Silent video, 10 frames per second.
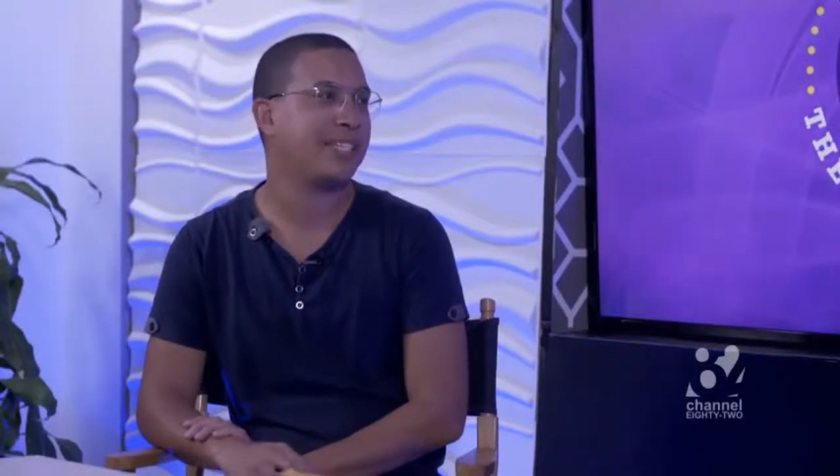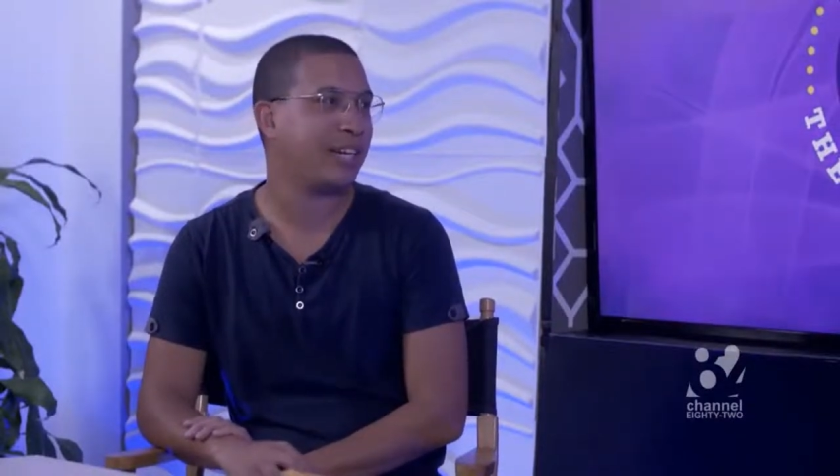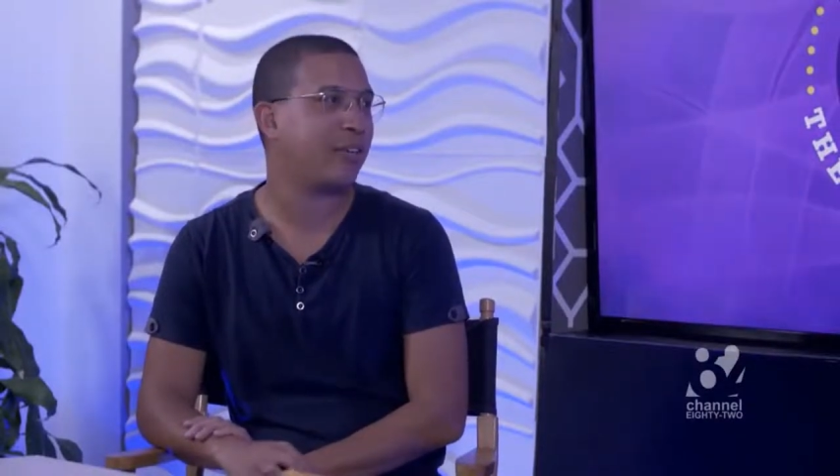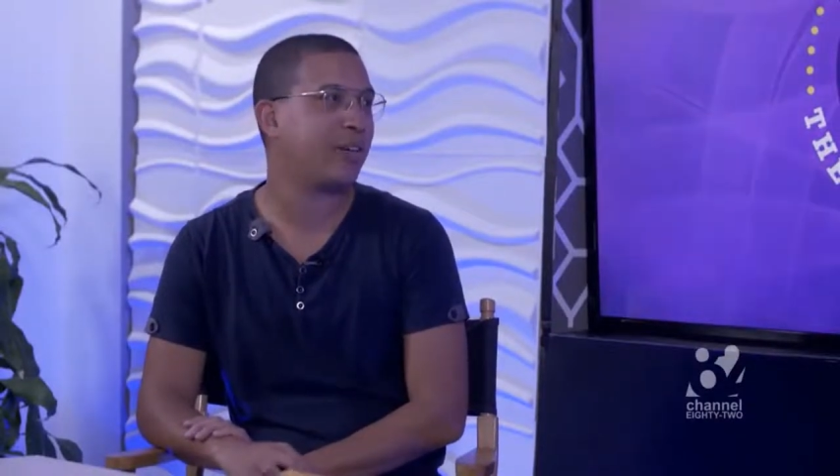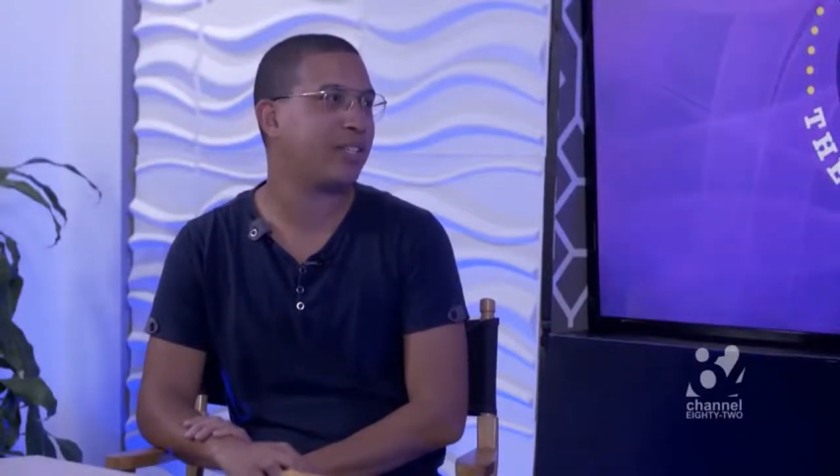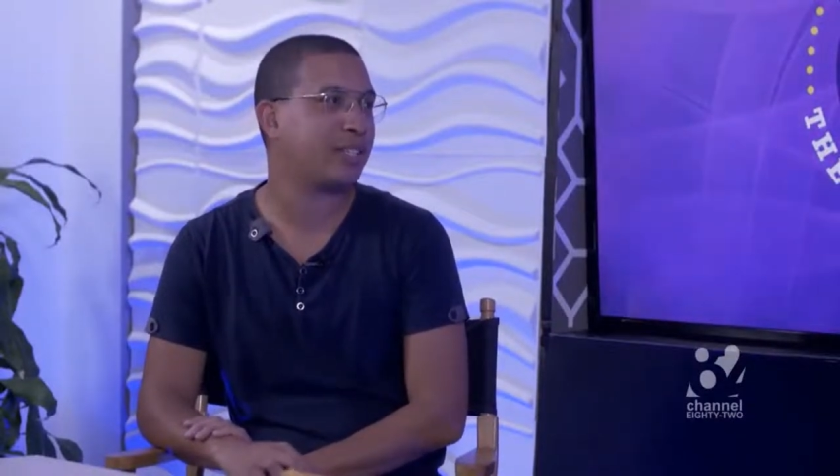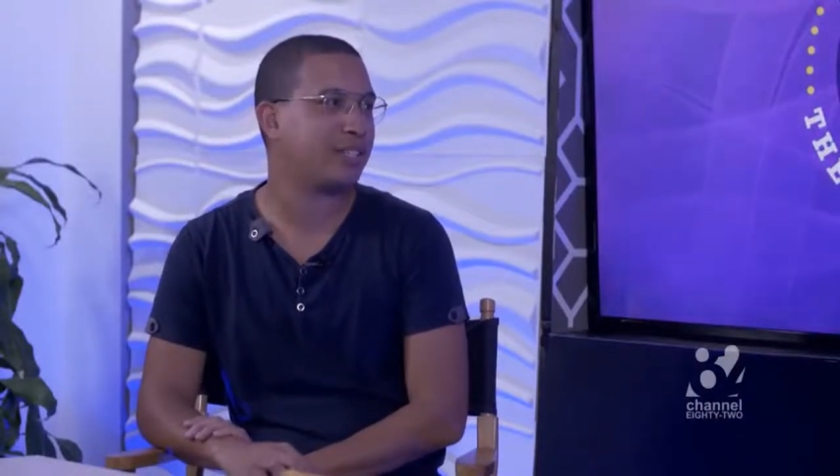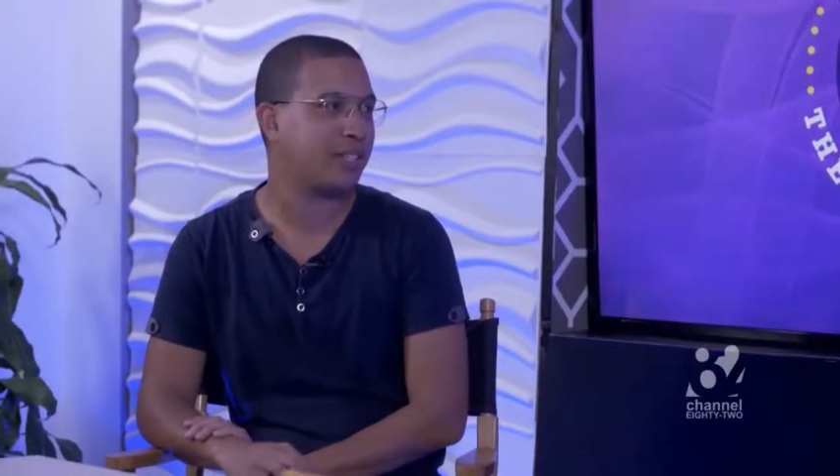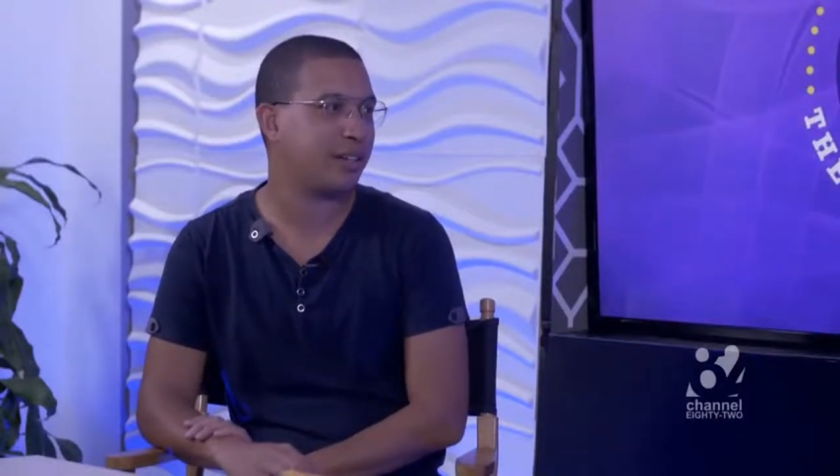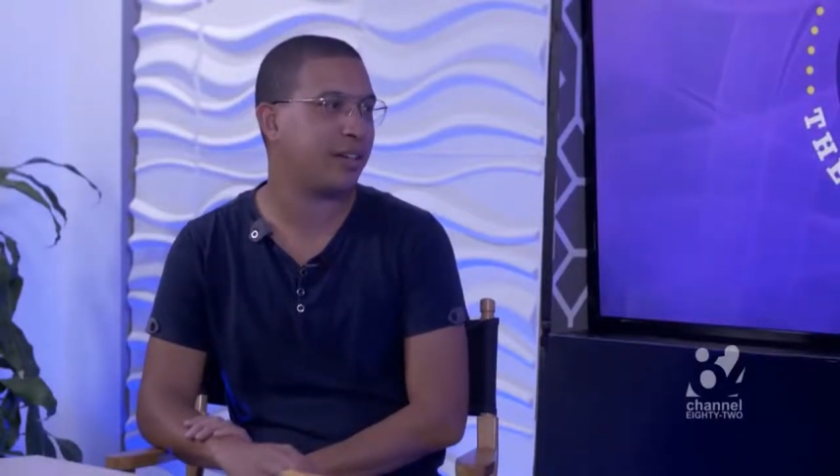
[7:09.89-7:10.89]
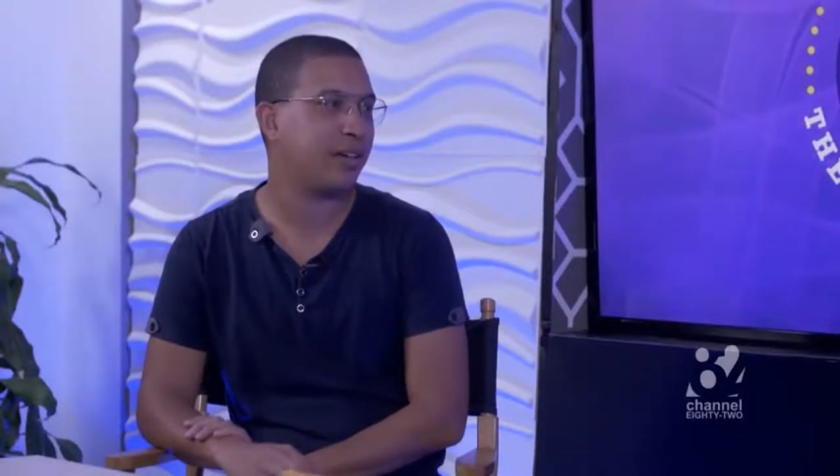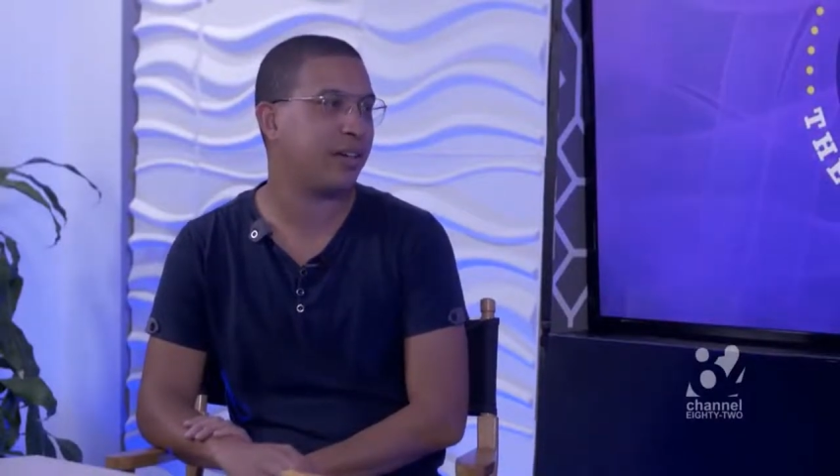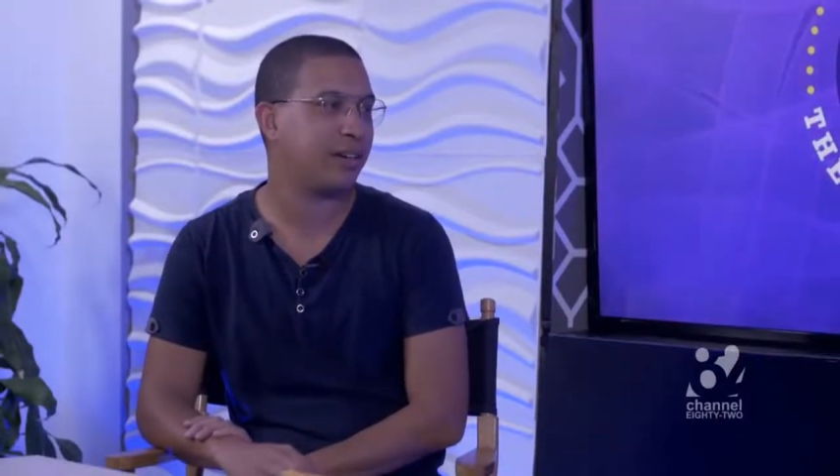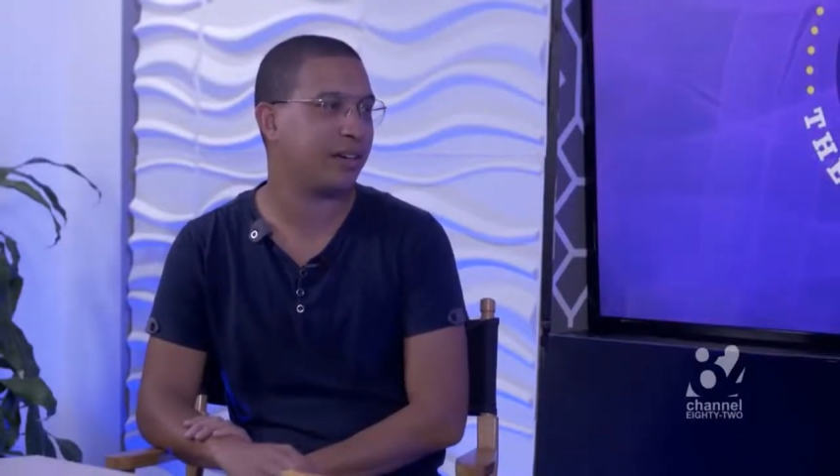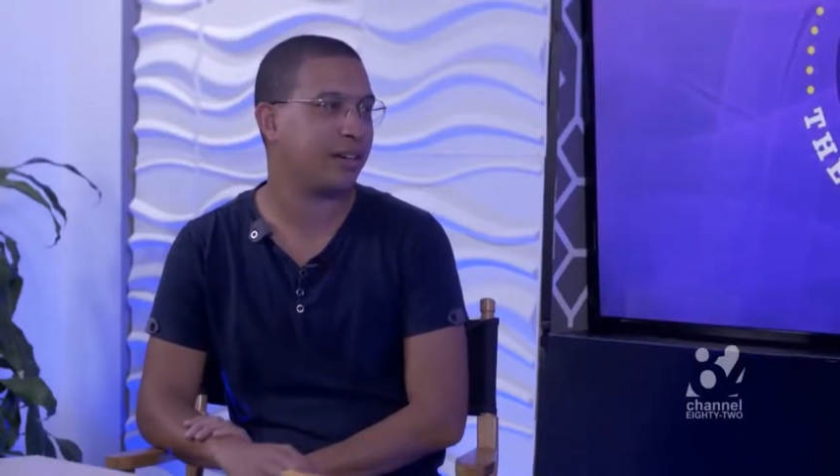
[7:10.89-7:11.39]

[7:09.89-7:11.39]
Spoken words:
secrets to,